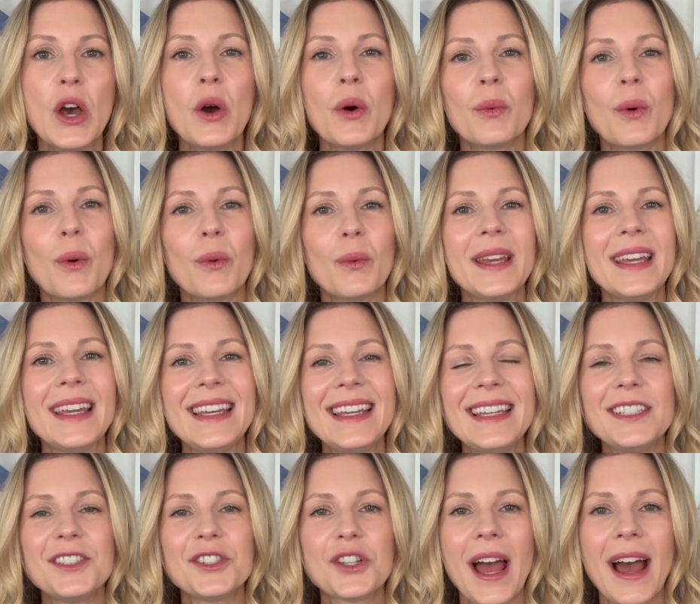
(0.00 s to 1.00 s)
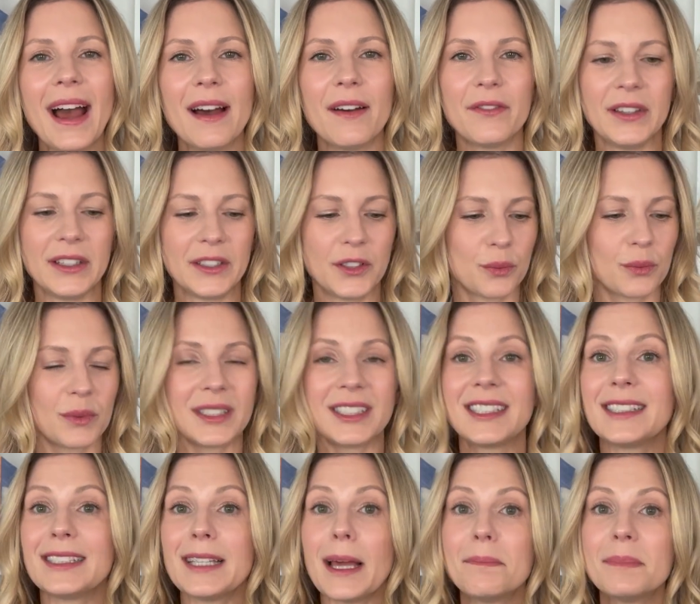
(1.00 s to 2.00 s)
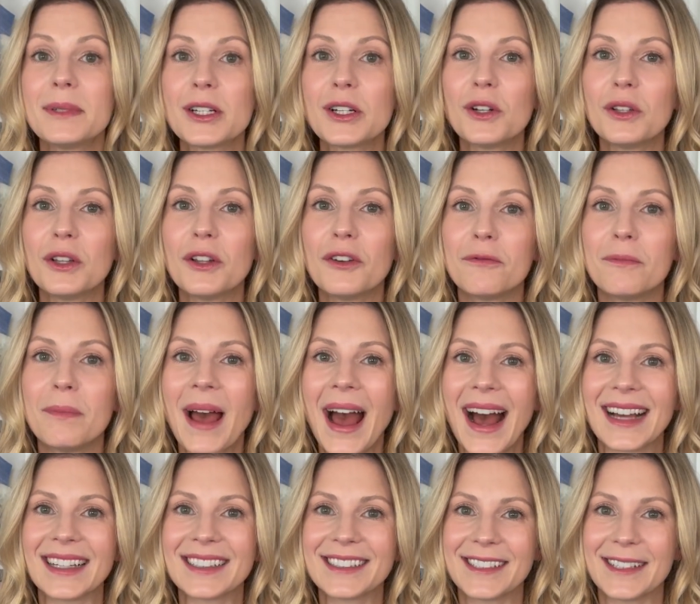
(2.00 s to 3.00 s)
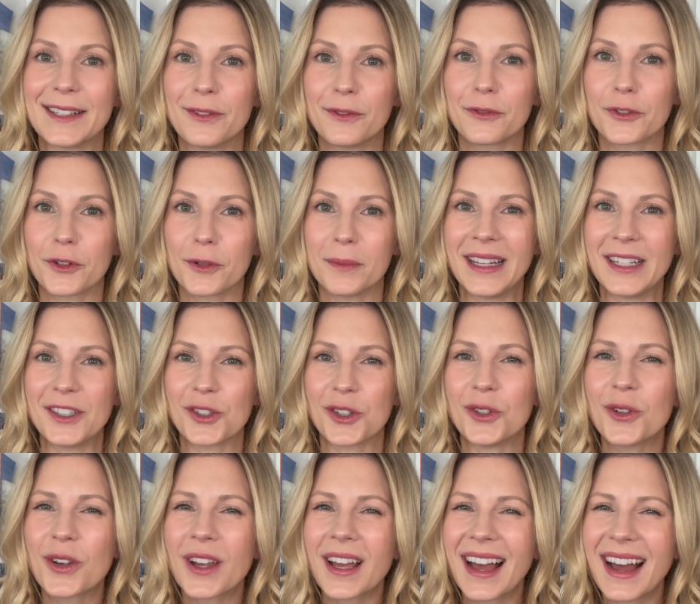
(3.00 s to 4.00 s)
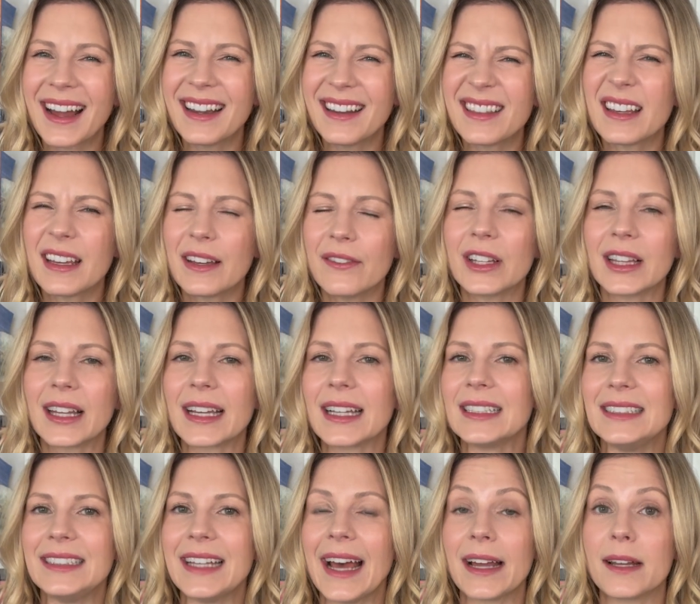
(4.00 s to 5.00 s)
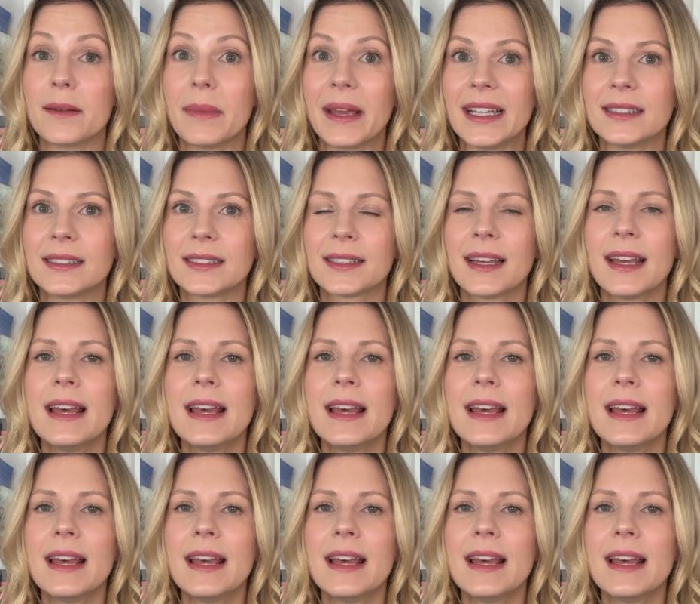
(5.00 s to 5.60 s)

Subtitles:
Well, we each have this receptacle of past information. You can kind of think of it like a database.